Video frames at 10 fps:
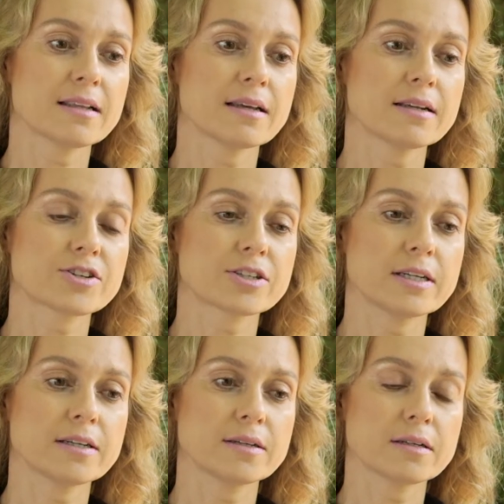then
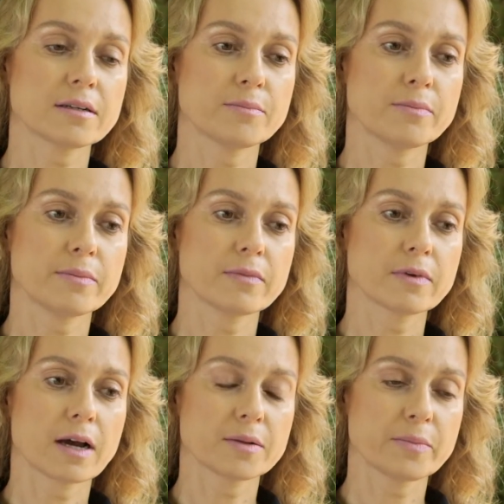she mm,
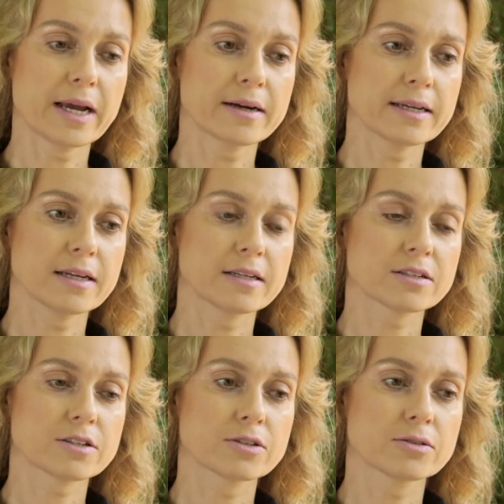got married
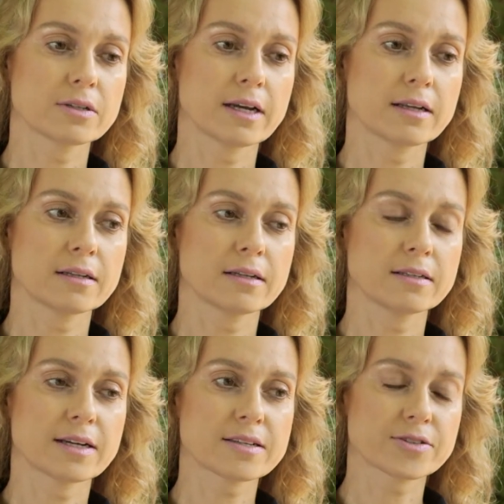to an
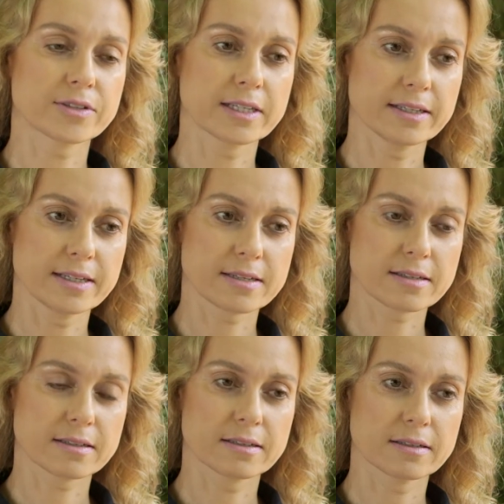
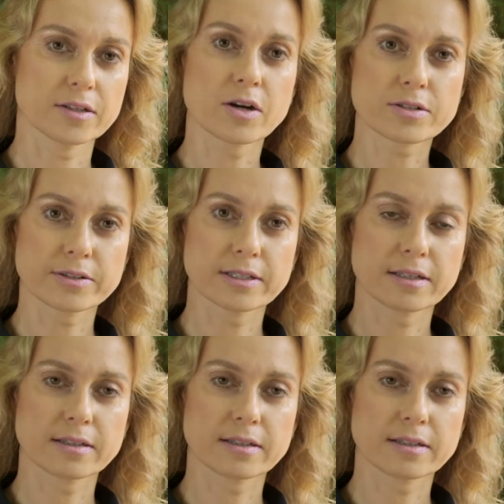industrialist, uh, an Austrian